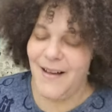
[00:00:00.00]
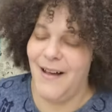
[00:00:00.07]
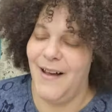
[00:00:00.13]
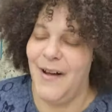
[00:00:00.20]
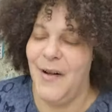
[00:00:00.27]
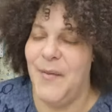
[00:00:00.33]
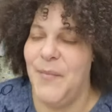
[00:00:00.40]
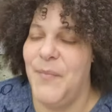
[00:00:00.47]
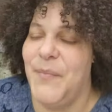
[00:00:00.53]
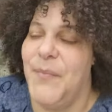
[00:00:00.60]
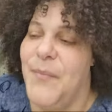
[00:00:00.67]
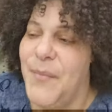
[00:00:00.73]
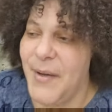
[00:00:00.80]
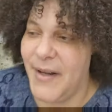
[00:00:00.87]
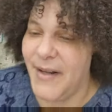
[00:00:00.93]
um,
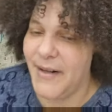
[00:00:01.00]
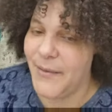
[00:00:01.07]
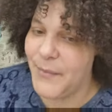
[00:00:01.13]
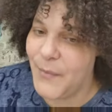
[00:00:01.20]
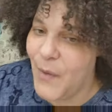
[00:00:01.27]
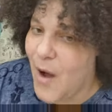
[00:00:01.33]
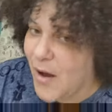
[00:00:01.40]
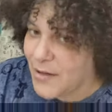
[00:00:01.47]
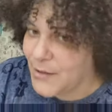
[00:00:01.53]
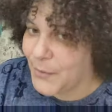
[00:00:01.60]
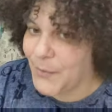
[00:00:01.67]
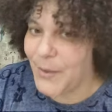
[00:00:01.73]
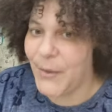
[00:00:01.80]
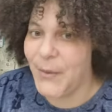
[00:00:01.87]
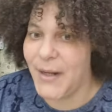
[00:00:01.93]
but also
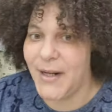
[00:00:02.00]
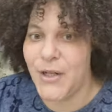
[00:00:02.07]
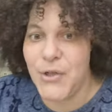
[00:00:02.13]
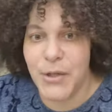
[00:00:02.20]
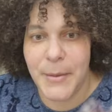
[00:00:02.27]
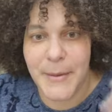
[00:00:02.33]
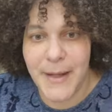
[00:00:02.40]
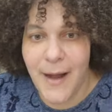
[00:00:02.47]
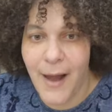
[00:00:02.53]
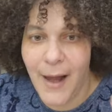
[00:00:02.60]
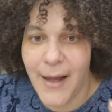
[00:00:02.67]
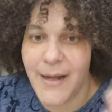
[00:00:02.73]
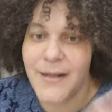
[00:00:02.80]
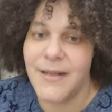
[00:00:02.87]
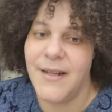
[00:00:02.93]
we don't get extremely
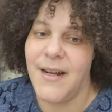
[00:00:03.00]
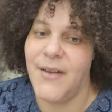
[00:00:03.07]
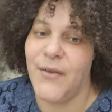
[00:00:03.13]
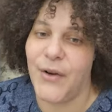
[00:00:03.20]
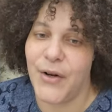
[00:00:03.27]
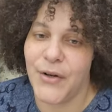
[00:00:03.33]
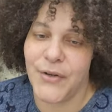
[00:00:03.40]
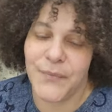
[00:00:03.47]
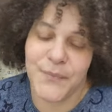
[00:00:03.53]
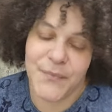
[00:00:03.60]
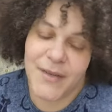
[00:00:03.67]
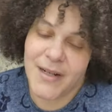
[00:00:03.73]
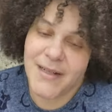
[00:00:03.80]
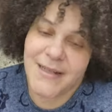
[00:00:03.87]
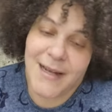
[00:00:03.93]
hot either
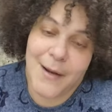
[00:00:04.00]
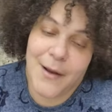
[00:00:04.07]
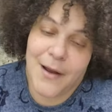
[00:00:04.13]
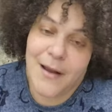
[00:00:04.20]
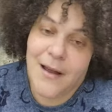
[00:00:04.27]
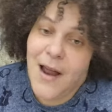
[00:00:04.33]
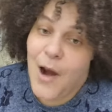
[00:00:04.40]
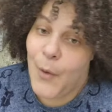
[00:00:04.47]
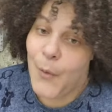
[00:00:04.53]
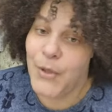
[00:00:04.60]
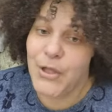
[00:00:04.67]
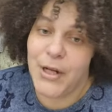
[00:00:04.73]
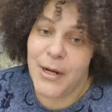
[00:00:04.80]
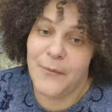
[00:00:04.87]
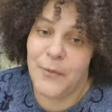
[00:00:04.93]
because I
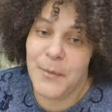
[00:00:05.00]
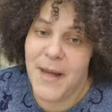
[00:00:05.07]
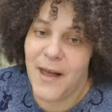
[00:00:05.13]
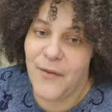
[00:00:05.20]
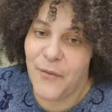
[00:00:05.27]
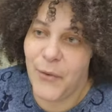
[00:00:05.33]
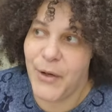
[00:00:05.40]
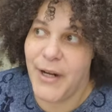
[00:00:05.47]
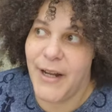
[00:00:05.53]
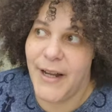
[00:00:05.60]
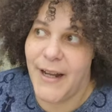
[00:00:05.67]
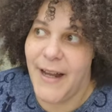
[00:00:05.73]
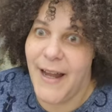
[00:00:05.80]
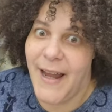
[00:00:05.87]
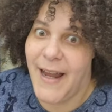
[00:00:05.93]
originally I'm from
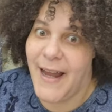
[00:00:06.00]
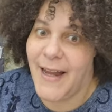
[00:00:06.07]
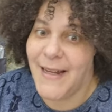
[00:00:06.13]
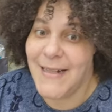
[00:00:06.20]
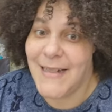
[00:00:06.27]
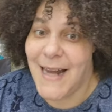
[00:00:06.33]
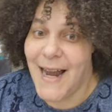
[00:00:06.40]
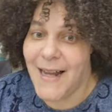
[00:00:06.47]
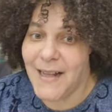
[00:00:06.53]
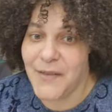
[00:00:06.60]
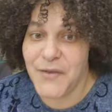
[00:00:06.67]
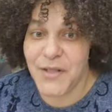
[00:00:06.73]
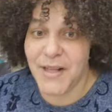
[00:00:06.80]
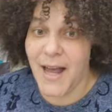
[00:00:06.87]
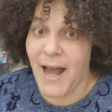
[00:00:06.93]
California and I
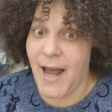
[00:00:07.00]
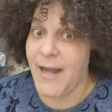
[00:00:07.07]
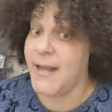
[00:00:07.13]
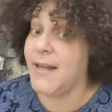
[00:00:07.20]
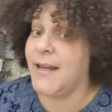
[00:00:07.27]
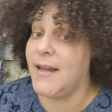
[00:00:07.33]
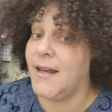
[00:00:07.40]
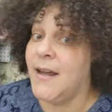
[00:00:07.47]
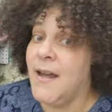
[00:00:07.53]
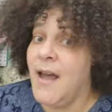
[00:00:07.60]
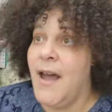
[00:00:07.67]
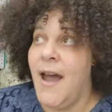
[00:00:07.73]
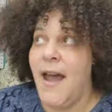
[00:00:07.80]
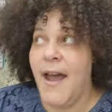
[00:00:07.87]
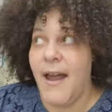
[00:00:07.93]
lived in the IE
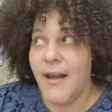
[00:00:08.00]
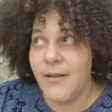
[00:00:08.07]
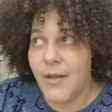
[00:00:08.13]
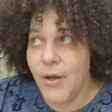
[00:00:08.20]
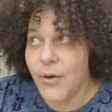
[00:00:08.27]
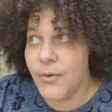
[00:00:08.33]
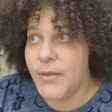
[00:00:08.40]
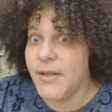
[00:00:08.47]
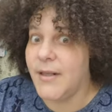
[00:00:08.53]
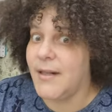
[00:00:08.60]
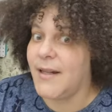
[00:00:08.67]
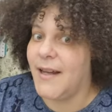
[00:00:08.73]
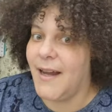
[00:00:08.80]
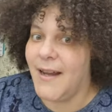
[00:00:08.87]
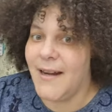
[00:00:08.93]
and OC
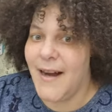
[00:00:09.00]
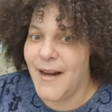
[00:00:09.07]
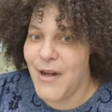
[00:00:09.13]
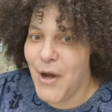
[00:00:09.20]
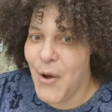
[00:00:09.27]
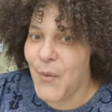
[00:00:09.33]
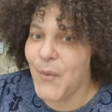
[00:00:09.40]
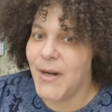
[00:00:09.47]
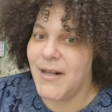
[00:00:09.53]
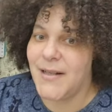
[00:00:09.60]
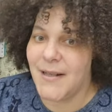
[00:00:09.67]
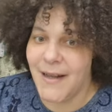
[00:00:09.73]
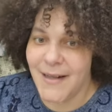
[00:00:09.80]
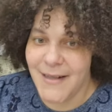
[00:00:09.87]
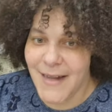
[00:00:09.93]
and I know what it's
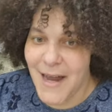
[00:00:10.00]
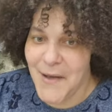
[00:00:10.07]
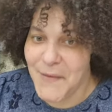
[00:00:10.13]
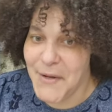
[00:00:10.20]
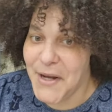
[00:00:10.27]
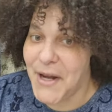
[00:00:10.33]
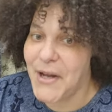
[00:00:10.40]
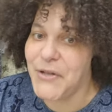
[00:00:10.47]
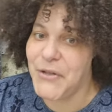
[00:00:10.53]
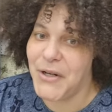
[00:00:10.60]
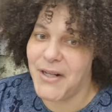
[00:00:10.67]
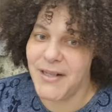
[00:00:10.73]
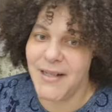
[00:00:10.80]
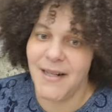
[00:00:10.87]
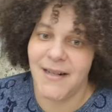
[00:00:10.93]
like to have
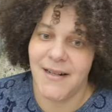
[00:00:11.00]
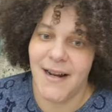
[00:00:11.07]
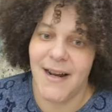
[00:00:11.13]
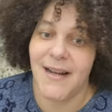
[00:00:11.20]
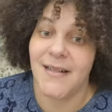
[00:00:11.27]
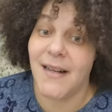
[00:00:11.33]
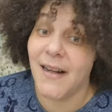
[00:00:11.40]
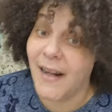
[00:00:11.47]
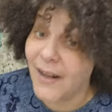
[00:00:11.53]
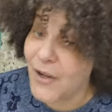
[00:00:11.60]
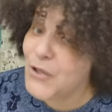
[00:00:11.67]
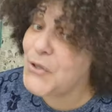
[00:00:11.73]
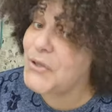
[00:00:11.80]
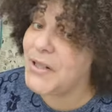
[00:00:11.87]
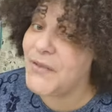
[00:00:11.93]
110 days. And I
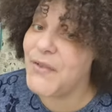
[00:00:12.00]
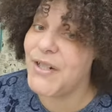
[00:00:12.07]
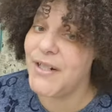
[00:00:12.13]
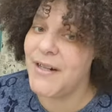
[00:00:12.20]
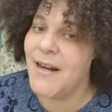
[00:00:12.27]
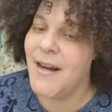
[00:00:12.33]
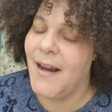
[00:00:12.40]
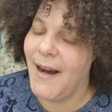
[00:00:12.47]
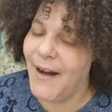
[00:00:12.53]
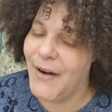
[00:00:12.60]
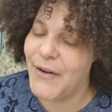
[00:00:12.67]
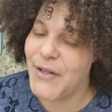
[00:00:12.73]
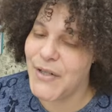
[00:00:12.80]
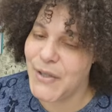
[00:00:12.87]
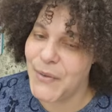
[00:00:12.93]
also lived in
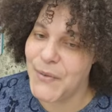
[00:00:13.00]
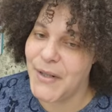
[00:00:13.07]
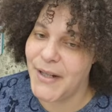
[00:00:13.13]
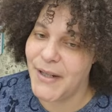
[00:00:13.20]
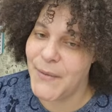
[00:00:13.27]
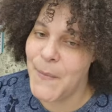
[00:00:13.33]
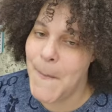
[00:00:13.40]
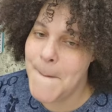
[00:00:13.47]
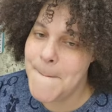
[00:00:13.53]
Arizona,